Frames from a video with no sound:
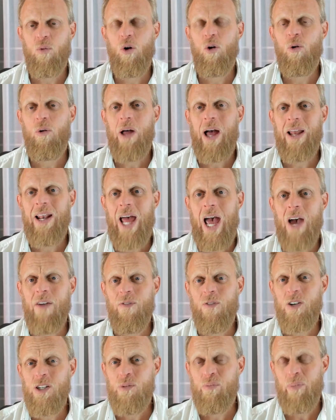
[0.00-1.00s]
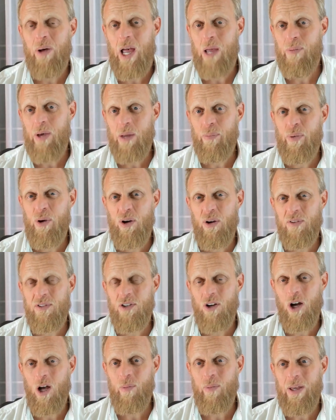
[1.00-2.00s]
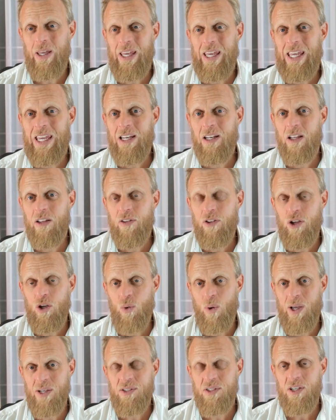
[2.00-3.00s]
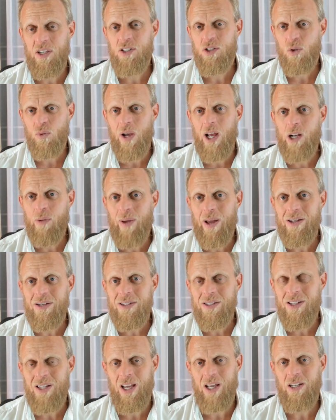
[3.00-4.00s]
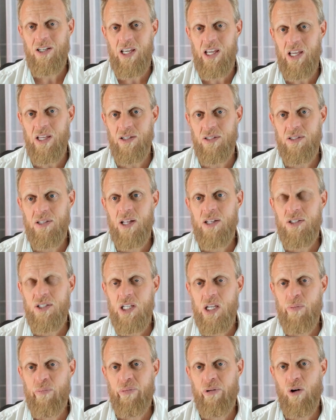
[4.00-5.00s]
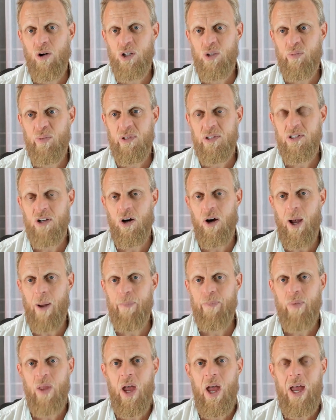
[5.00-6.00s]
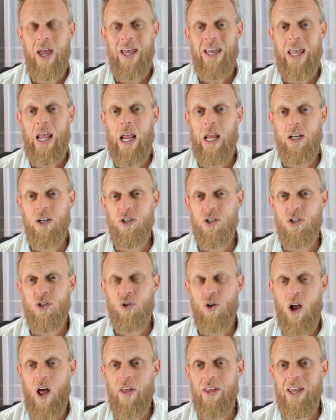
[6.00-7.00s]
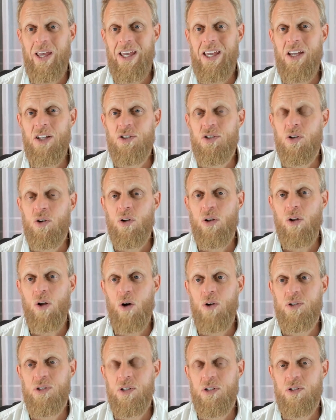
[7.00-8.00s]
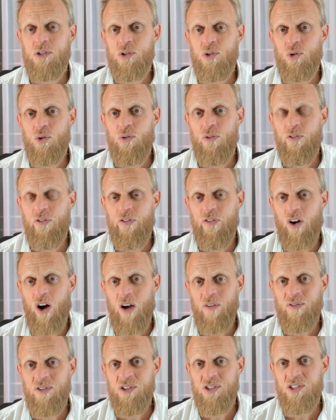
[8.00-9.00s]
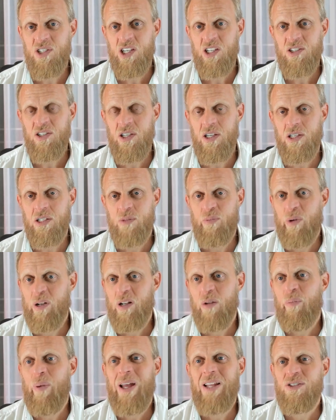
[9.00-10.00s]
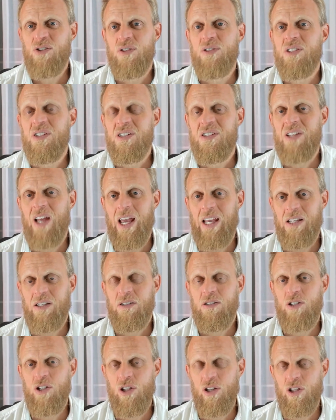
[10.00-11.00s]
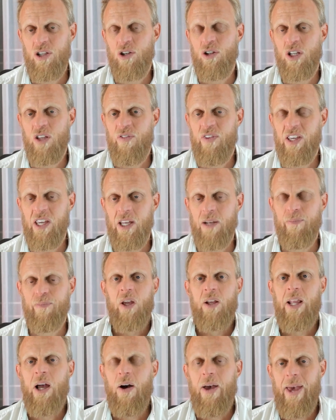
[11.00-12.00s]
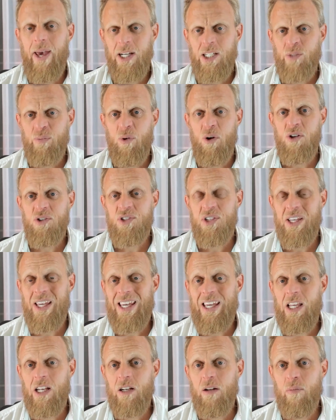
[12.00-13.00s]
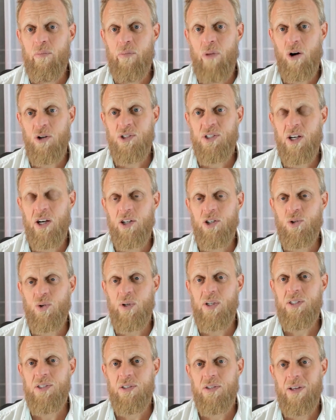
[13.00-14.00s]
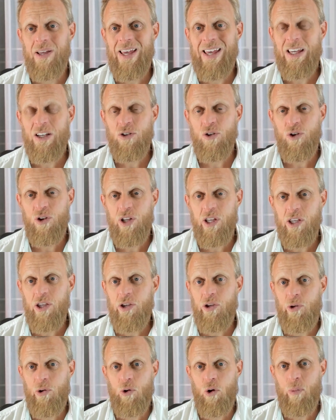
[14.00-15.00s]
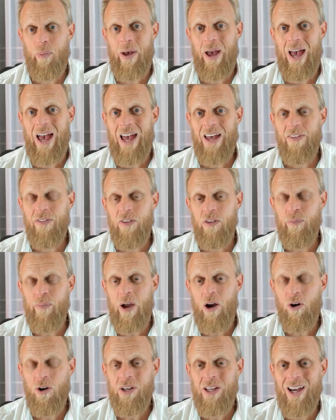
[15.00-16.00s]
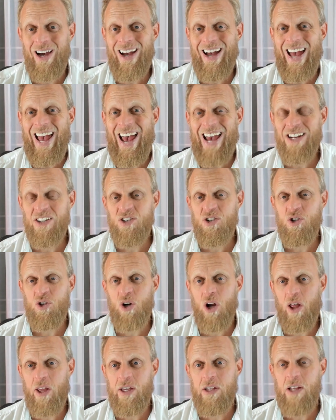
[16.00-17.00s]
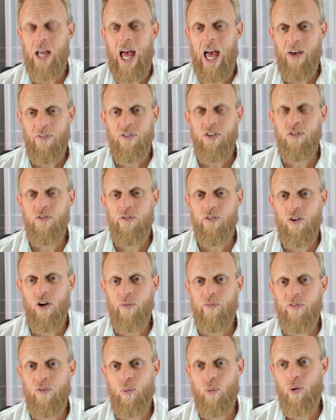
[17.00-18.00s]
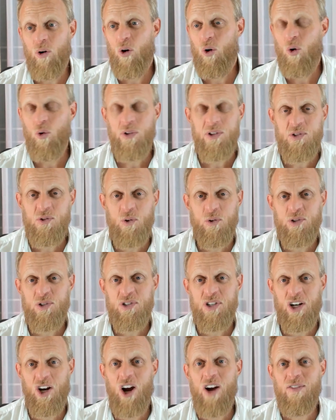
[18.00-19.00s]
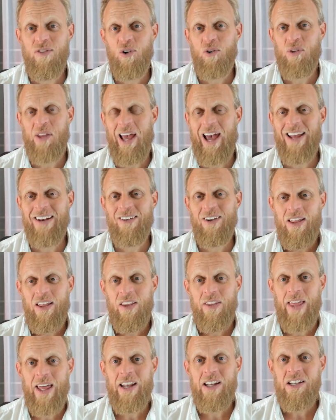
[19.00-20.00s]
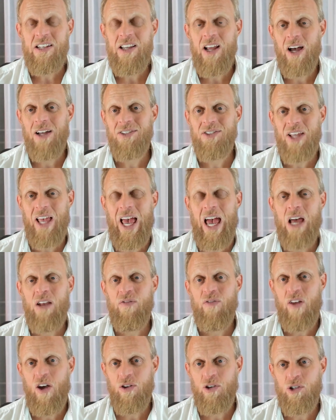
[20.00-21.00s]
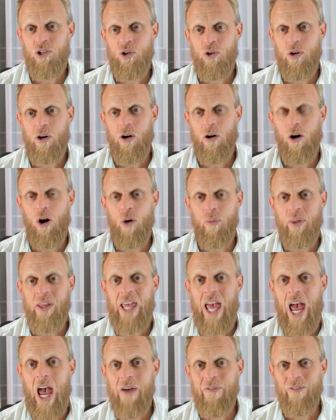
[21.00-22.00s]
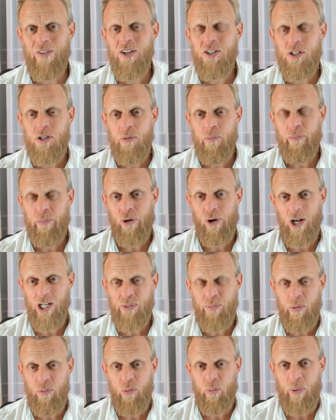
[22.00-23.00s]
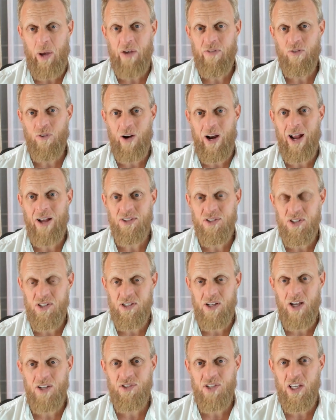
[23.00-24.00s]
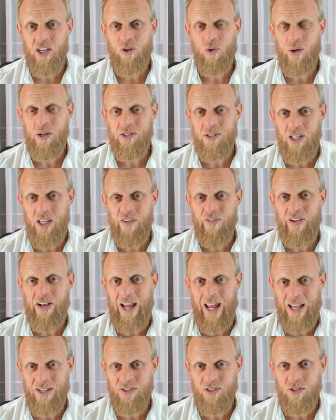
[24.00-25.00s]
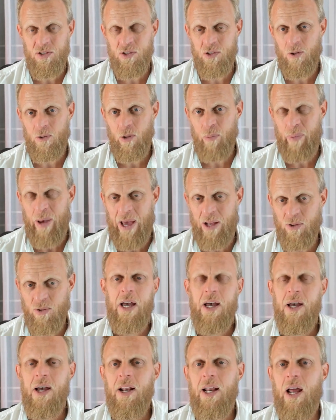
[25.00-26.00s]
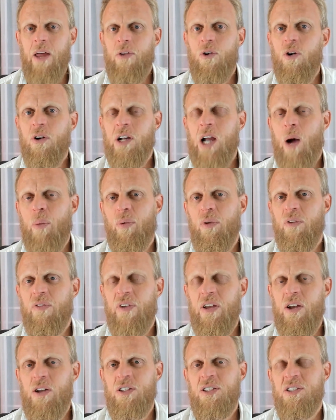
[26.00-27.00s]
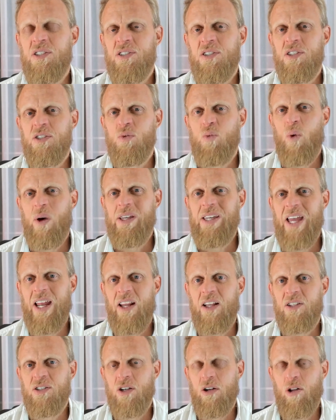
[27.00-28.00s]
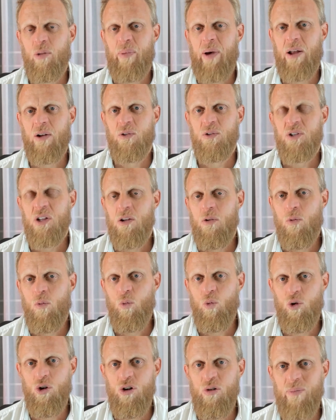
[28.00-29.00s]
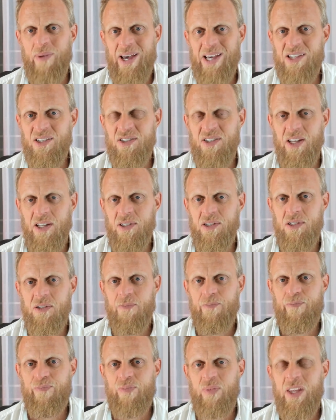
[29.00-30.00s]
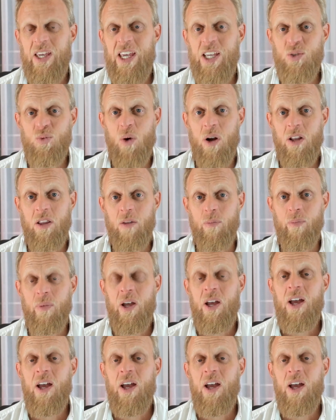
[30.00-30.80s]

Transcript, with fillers: Well, an average payback period of time in the U S is around about ten years. That's the approximate time. In Australia, it's closer to five to six years, but it depends on the state that you're living in. Now, experts in most countries, including Europe, America and Australia, have confirmed from all the sources that I've looked at that it does add value to your home. The average price people pay for a house does increase if it has solar panels. Now, there are a couple of instances where getting solar panels wouldn't make sense. Here's one of them.